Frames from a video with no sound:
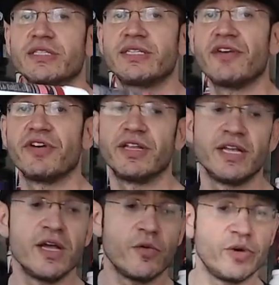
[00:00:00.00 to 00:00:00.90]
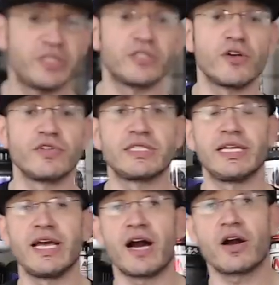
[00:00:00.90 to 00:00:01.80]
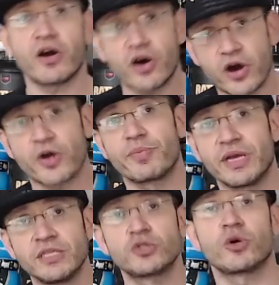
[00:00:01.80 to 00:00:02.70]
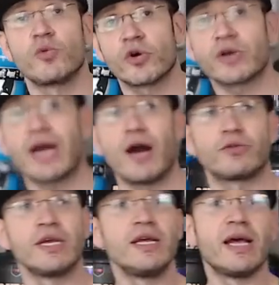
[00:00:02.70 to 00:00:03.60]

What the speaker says: 7, which is obviously a carb intra workout,